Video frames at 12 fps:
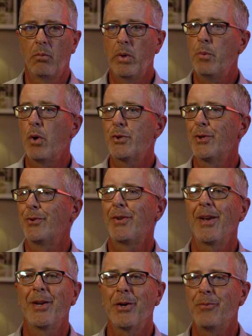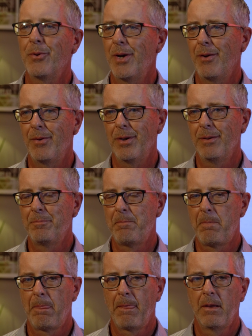we want you to stay here forever.
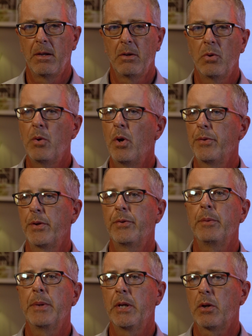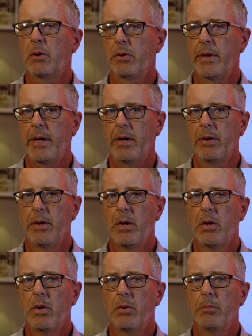We want this to be your career.
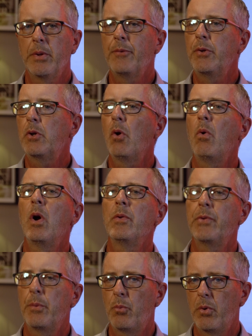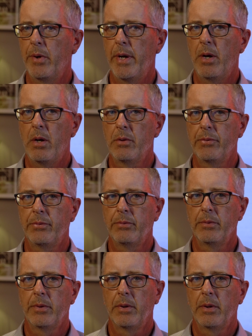But if you go on somewhere
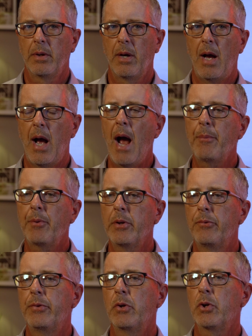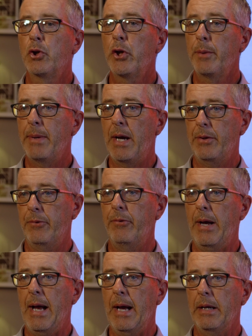else, I'm going to feel good about the
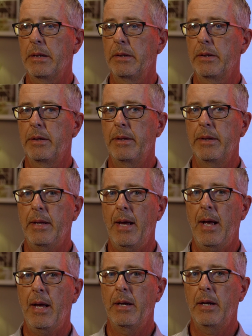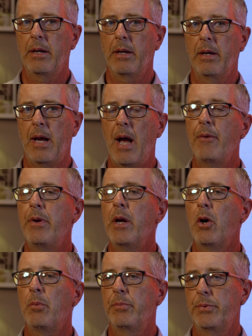fact that I've
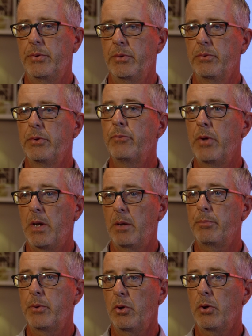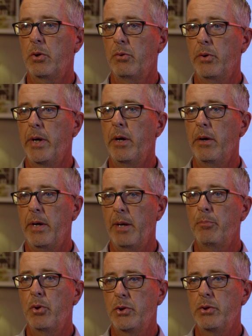helped to develop your career
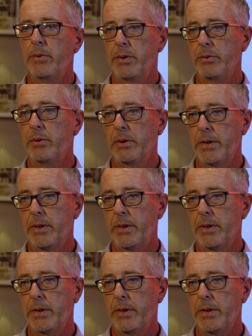and put you into a